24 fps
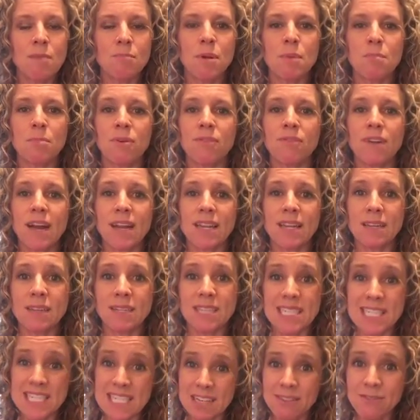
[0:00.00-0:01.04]
but providing
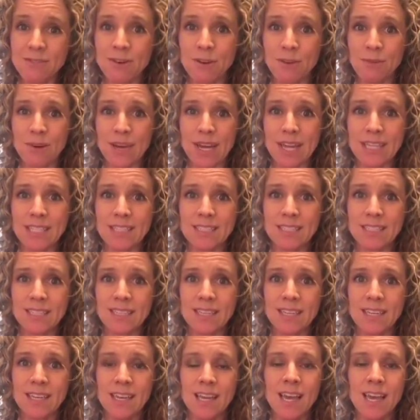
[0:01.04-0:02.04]
it different ways.